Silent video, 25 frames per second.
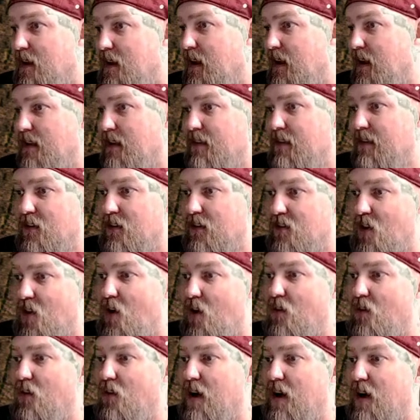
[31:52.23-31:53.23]
And there's
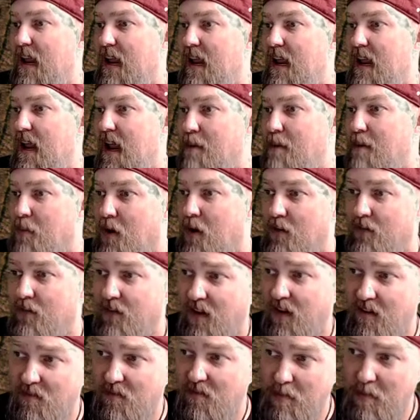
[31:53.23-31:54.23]
already a
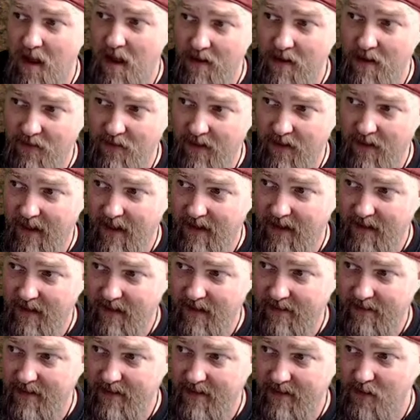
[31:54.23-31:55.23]
perfect spot for that
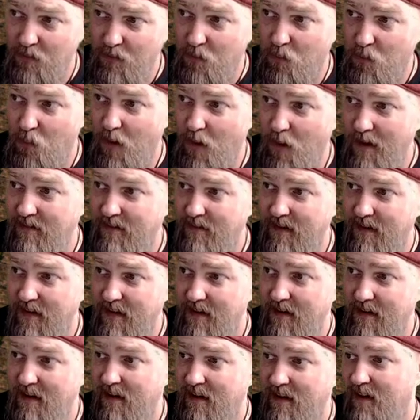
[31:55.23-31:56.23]
at the West
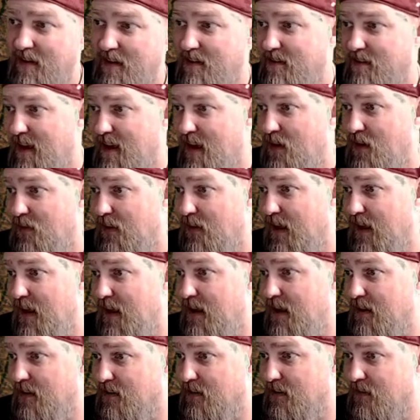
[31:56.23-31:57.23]
End South
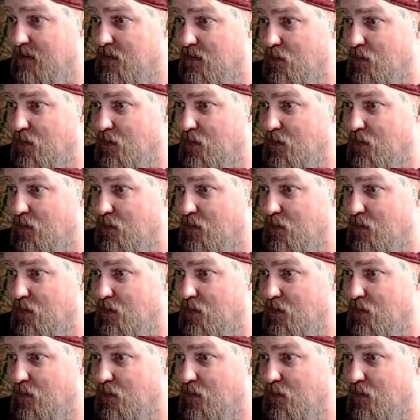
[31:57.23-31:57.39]
Gate